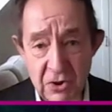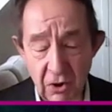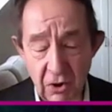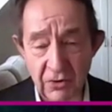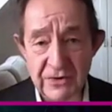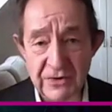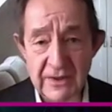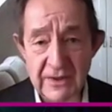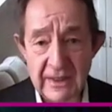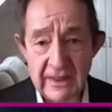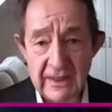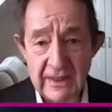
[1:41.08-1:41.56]

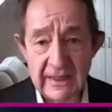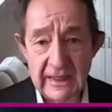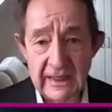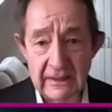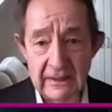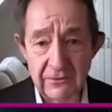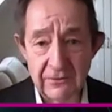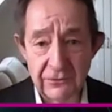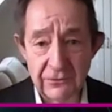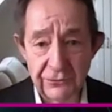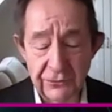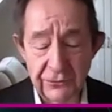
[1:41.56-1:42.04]
way that we
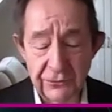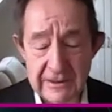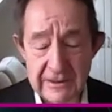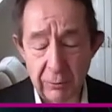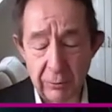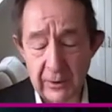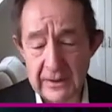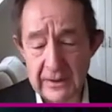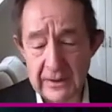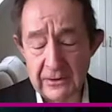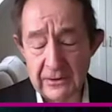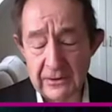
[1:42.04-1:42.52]
did not
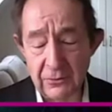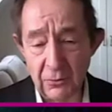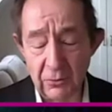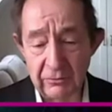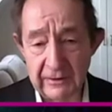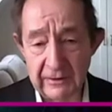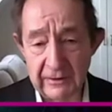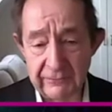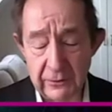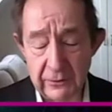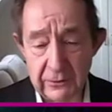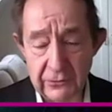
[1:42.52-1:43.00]
in the
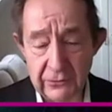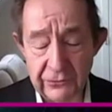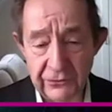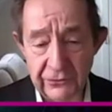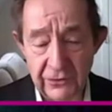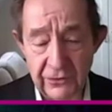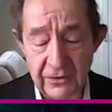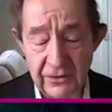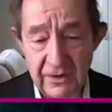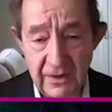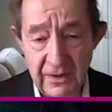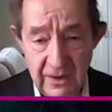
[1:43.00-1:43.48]
3.0
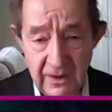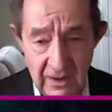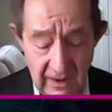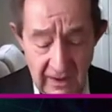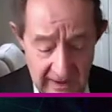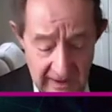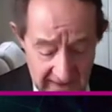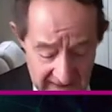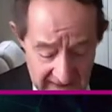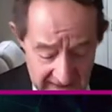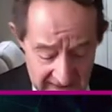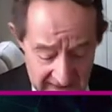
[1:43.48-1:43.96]

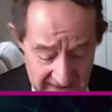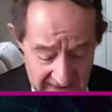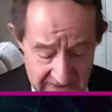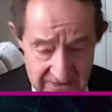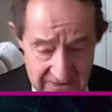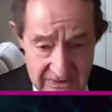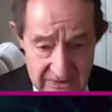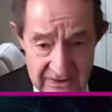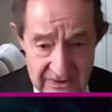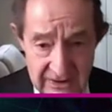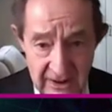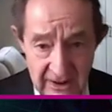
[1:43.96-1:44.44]
revolution.
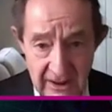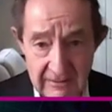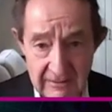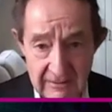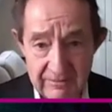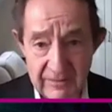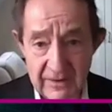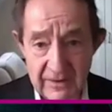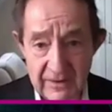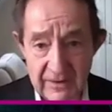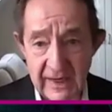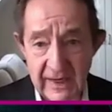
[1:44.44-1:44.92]

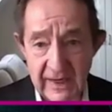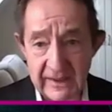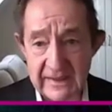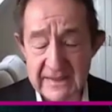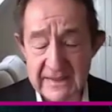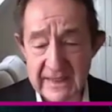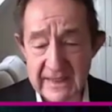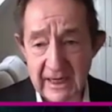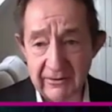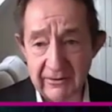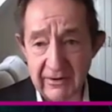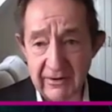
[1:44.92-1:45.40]
And
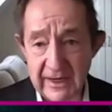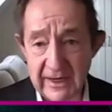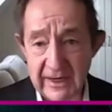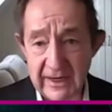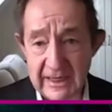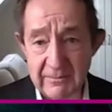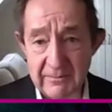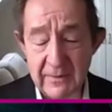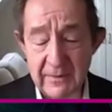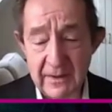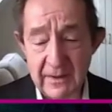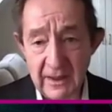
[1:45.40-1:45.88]
that is
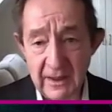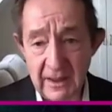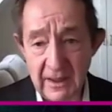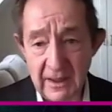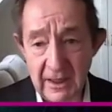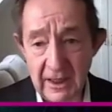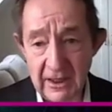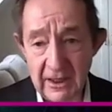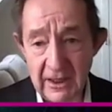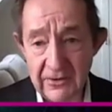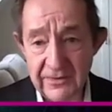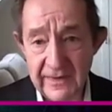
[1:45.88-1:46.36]
our aim
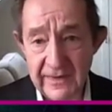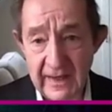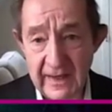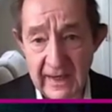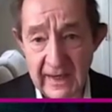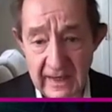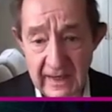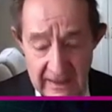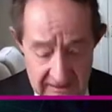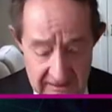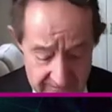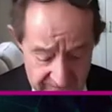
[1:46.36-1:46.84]

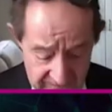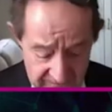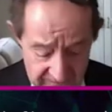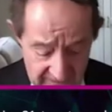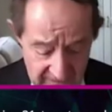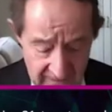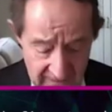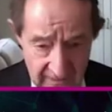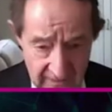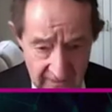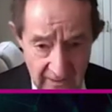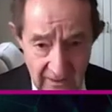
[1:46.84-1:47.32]
there.
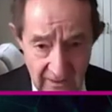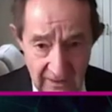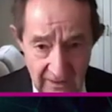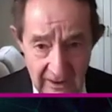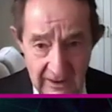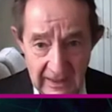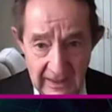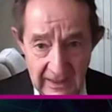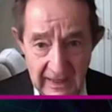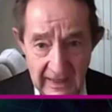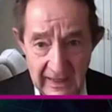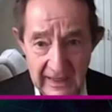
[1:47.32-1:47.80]

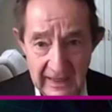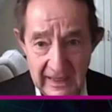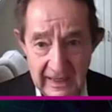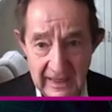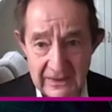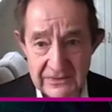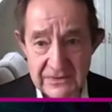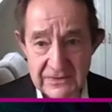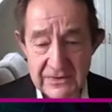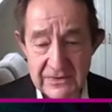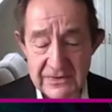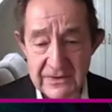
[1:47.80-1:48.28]

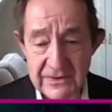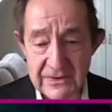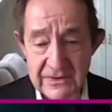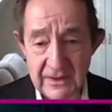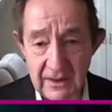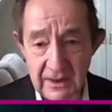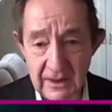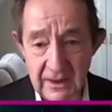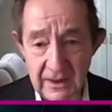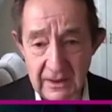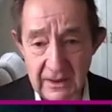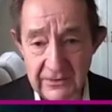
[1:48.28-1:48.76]

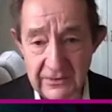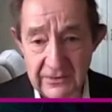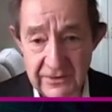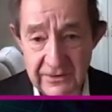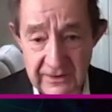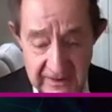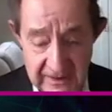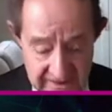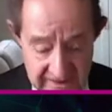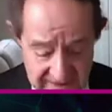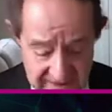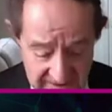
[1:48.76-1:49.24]

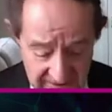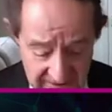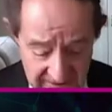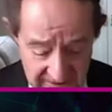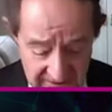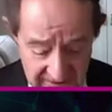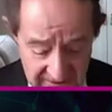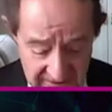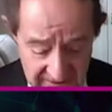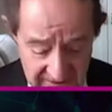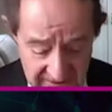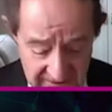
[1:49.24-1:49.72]
The next
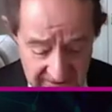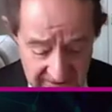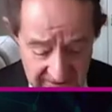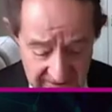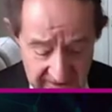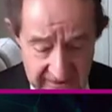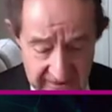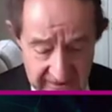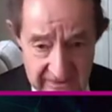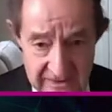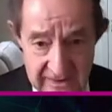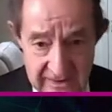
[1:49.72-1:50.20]
slide
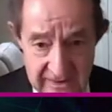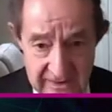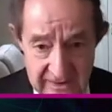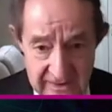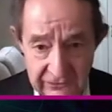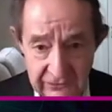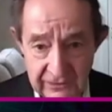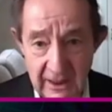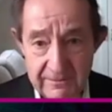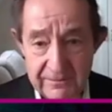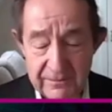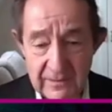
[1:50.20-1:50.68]
is
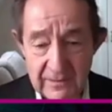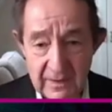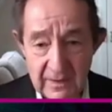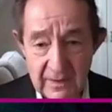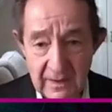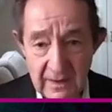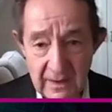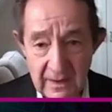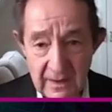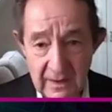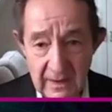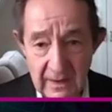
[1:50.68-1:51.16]
now just
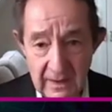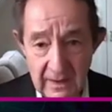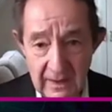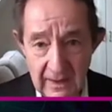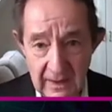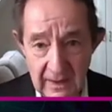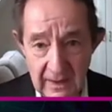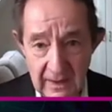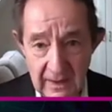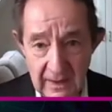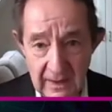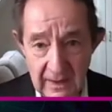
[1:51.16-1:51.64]
coming up.
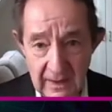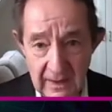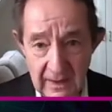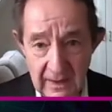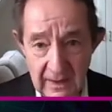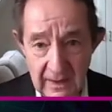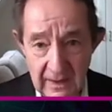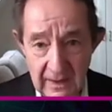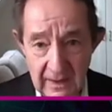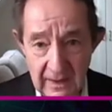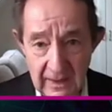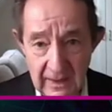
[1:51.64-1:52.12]

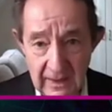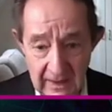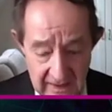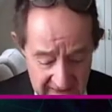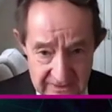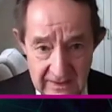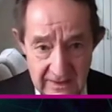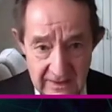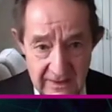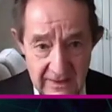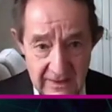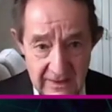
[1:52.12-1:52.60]

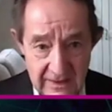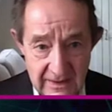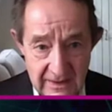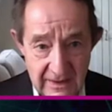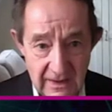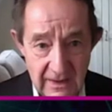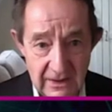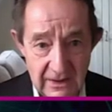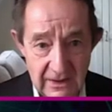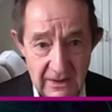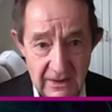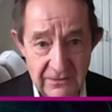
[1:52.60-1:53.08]

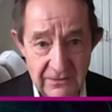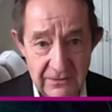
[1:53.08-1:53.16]
And